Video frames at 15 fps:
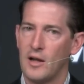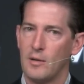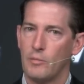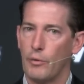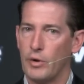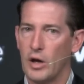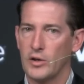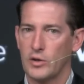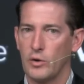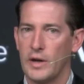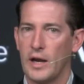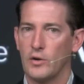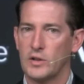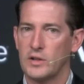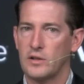But we also
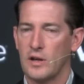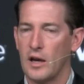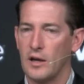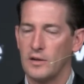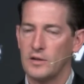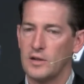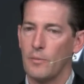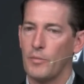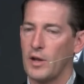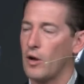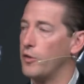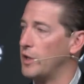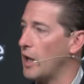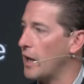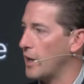announced uh, something
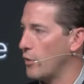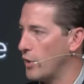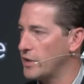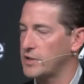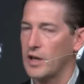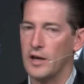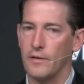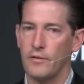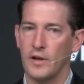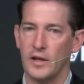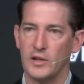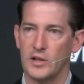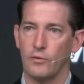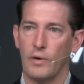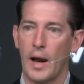on the iOS side of
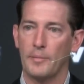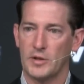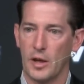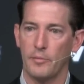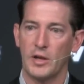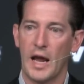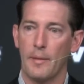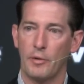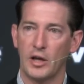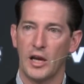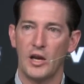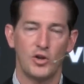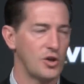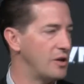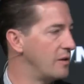things that wraps up an
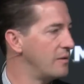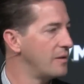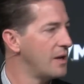application